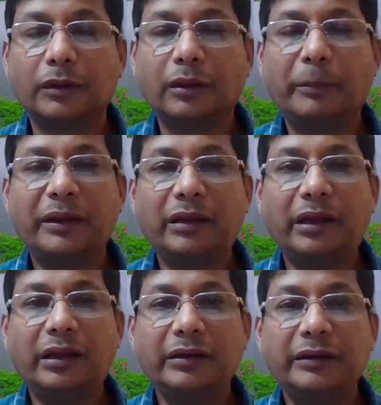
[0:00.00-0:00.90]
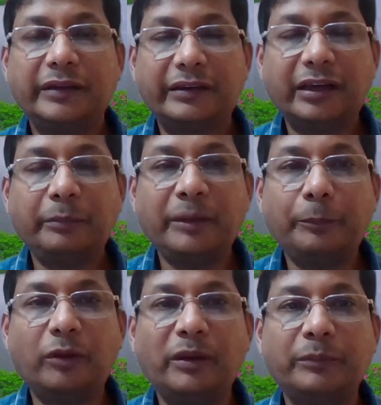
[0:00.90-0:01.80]
but these assignment
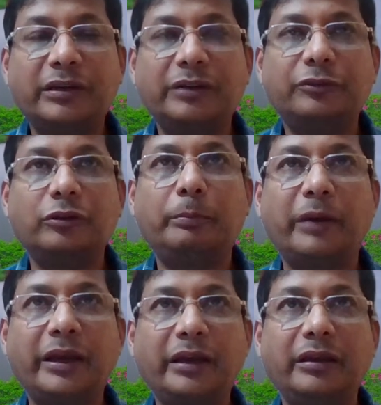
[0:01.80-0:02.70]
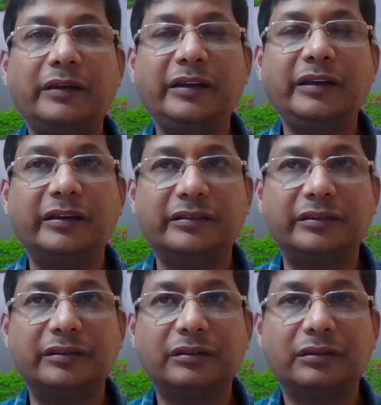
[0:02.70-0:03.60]
problems are solved by the TAs.
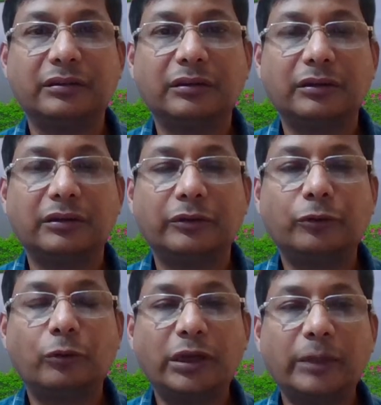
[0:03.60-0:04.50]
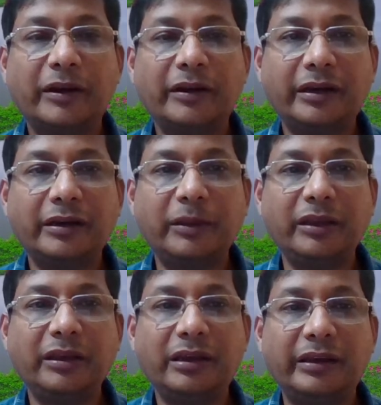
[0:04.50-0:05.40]
So whatever they are
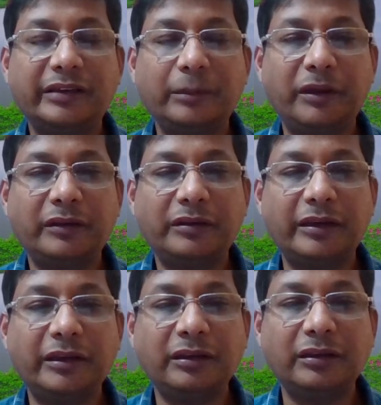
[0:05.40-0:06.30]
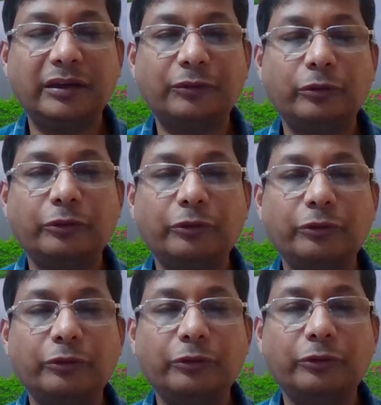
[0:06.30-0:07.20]
giving in the assignments, I think the solutions
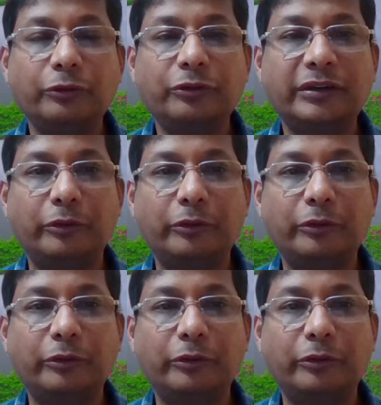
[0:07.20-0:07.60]
are uploaded.